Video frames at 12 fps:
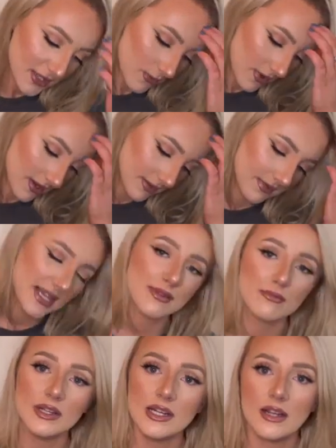one isn't
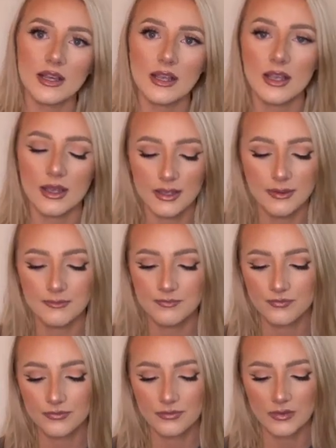really like a
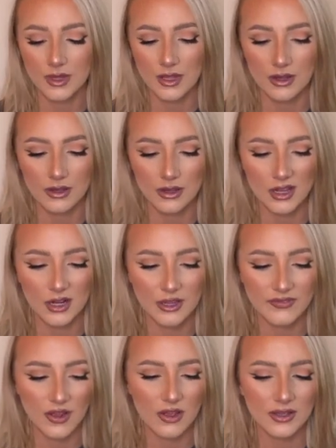
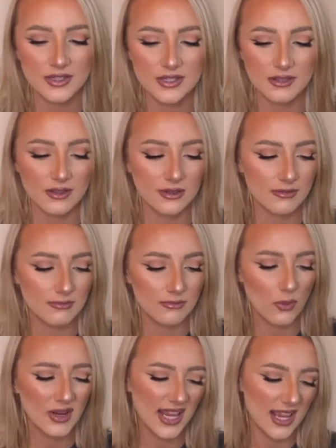clothing item.
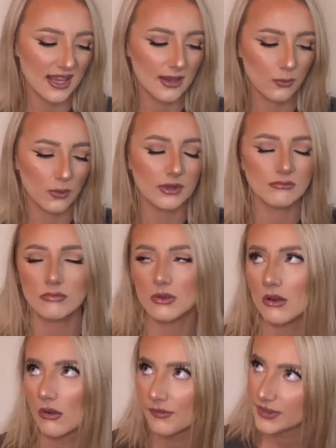Well,
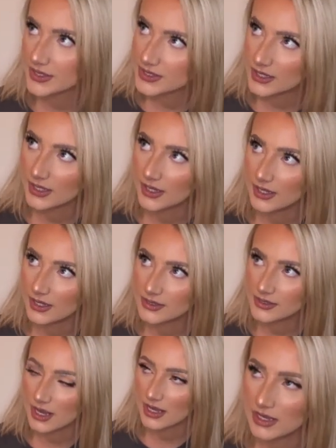obviously it
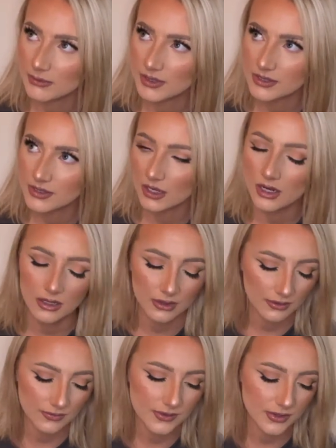is, Amy, it's clothes, you